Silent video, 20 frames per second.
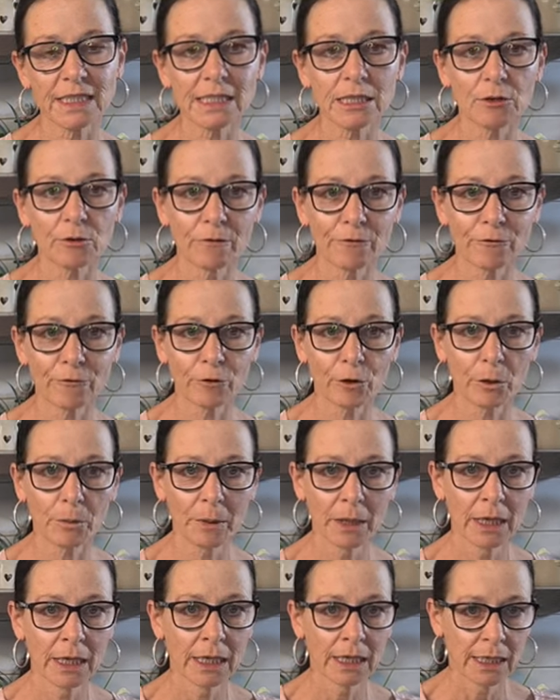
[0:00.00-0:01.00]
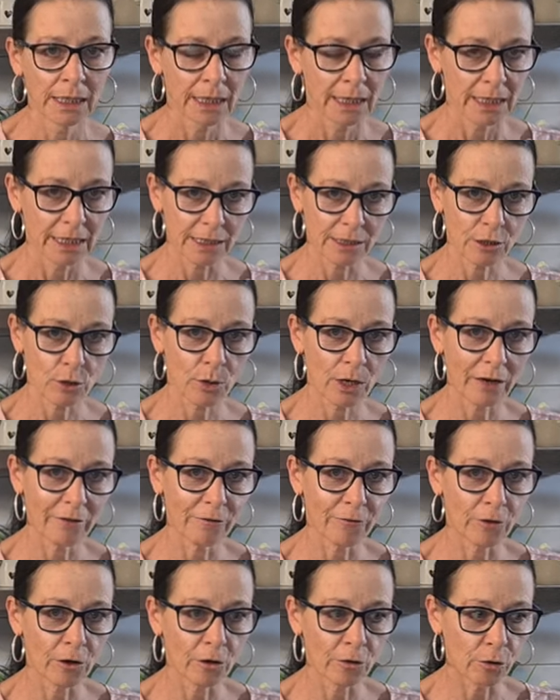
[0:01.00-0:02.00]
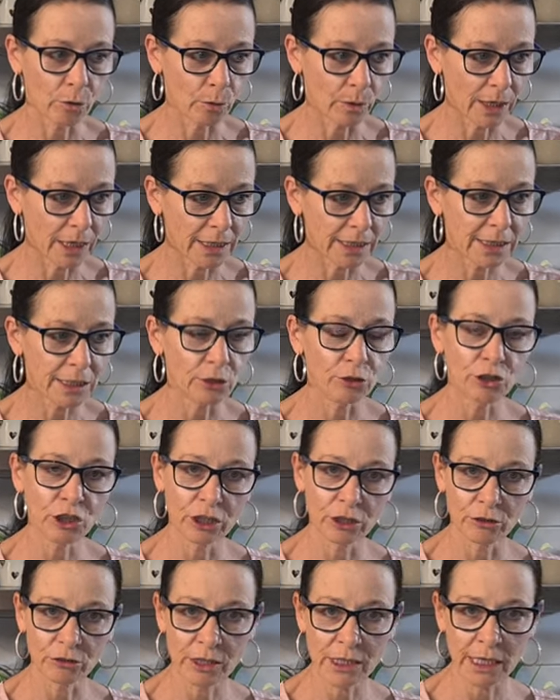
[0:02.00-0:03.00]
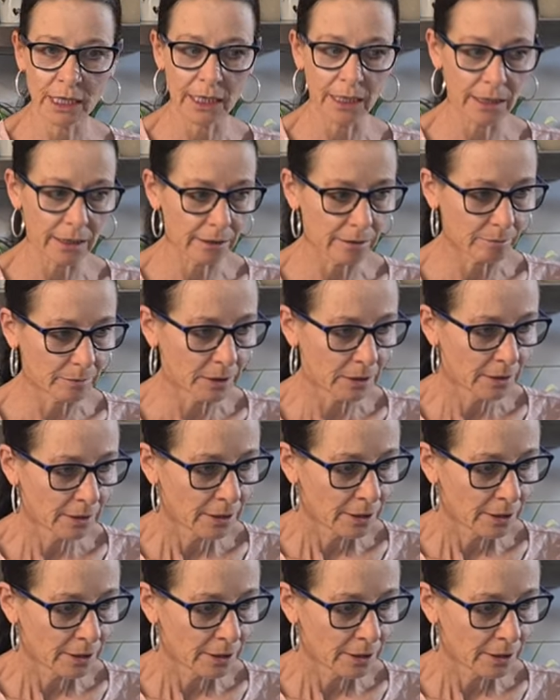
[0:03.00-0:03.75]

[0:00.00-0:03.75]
is going from is quite far away, so she'll take them.